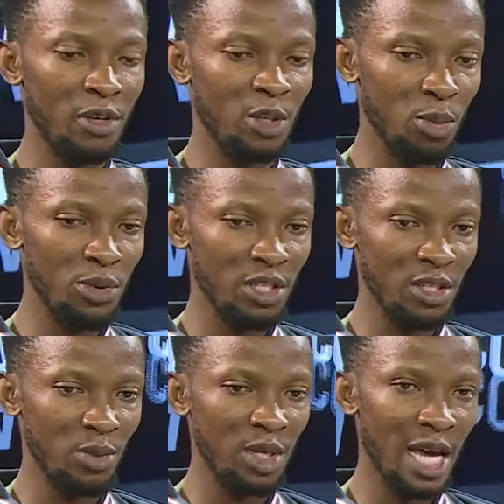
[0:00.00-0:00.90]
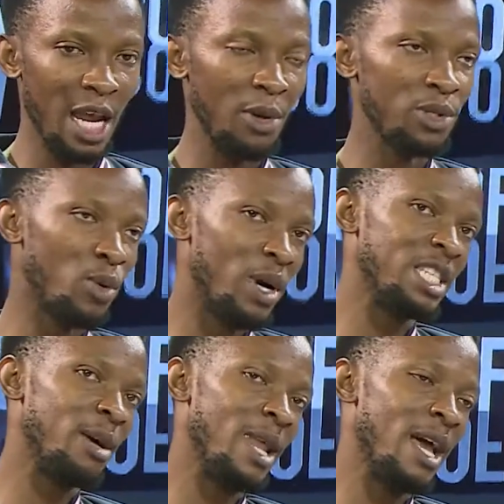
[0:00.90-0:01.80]
postings one day, and I went on
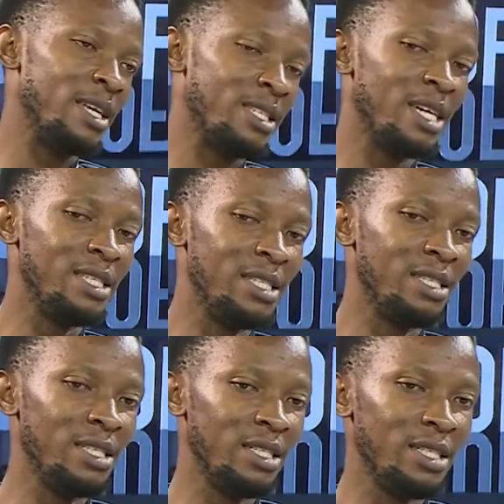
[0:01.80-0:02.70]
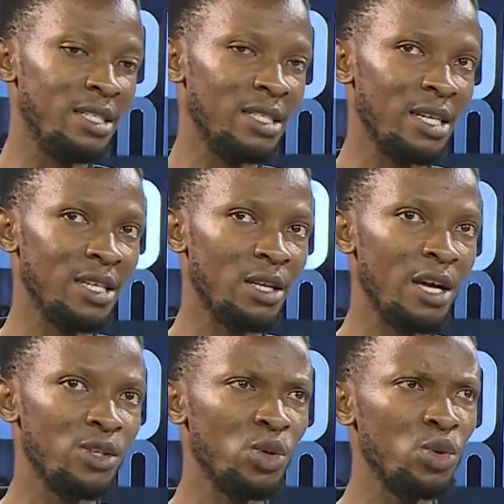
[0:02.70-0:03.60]
WhatsApp line and said this, and he said,
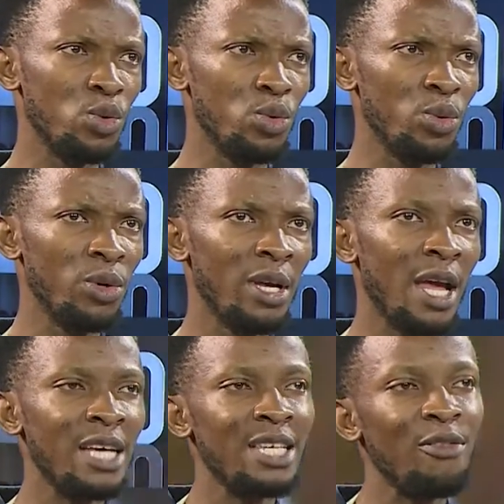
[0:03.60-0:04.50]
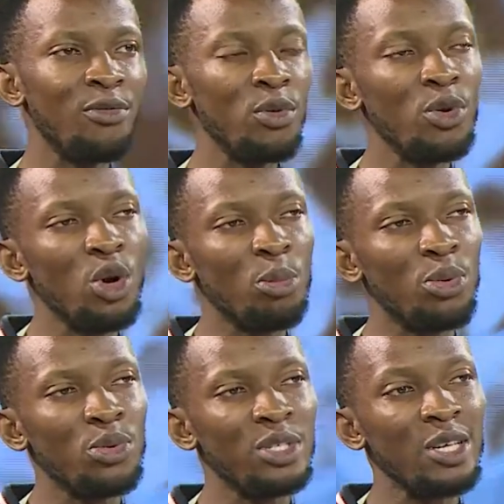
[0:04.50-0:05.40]
as I follow your
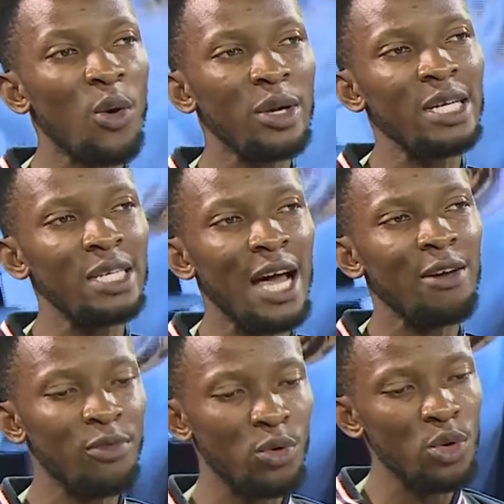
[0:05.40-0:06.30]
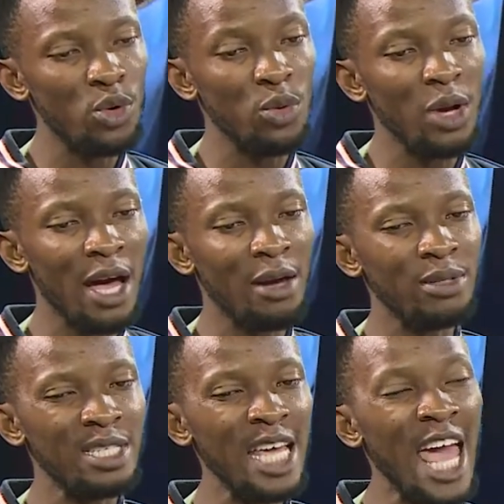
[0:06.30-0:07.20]
posts on it, I follow you, I'll
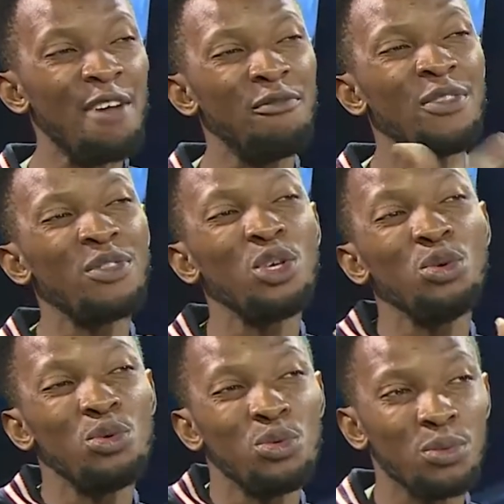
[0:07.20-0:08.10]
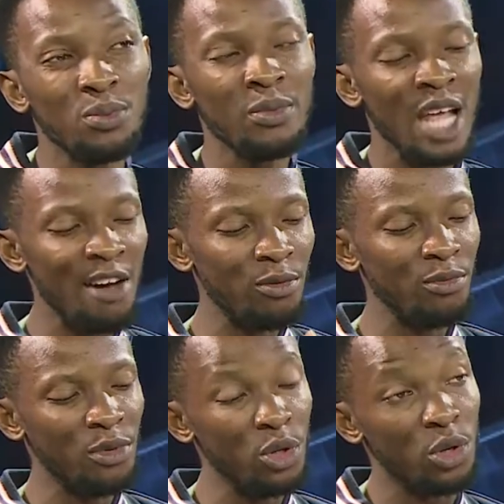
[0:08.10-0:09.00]
see everything you do. I won't
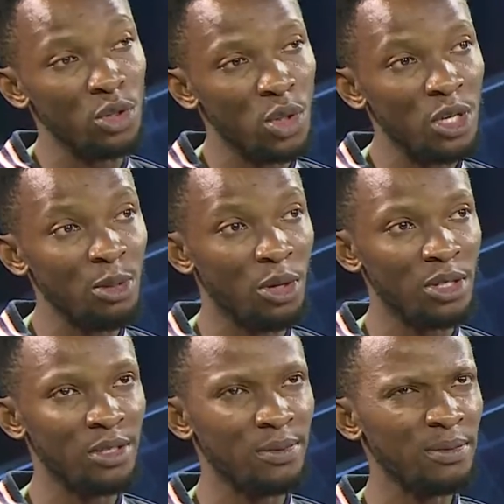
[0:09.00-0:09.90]
view your stories, but